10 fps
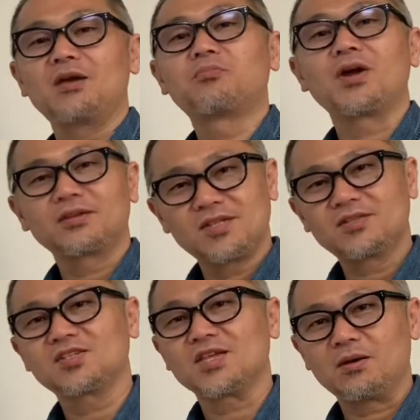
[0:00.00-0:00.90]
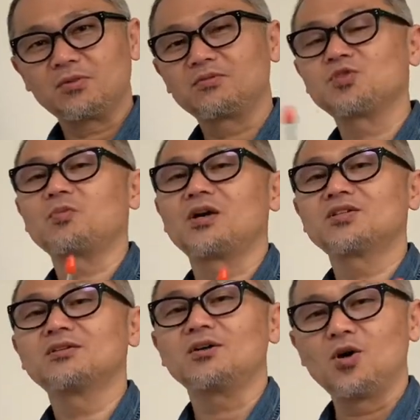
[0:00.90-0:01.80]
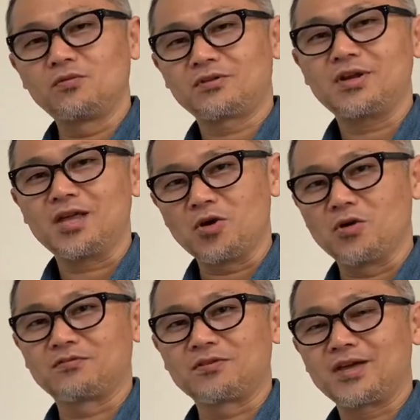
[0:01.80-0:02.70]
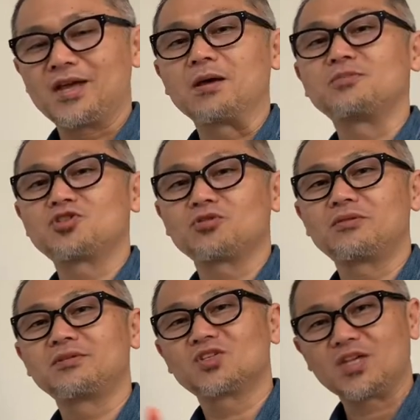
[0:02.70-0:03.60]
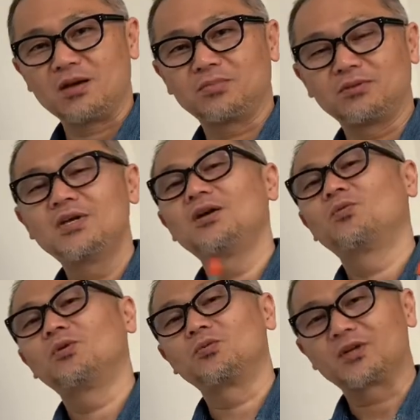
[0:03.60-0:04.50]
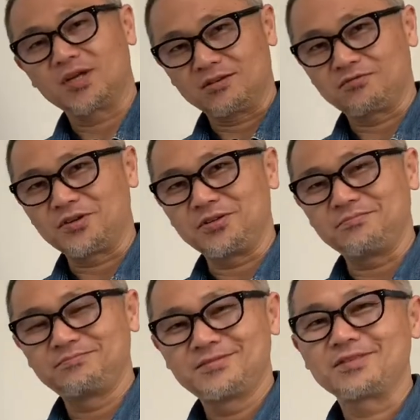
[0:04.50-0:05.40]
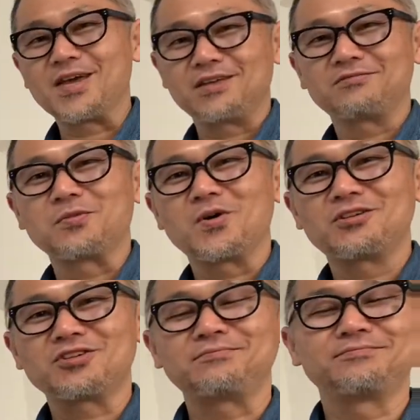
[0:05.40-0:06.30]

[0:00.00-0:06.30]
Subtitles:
practice this sample response over and over again. I'm sure this sample will work out for you. Thank you for watching.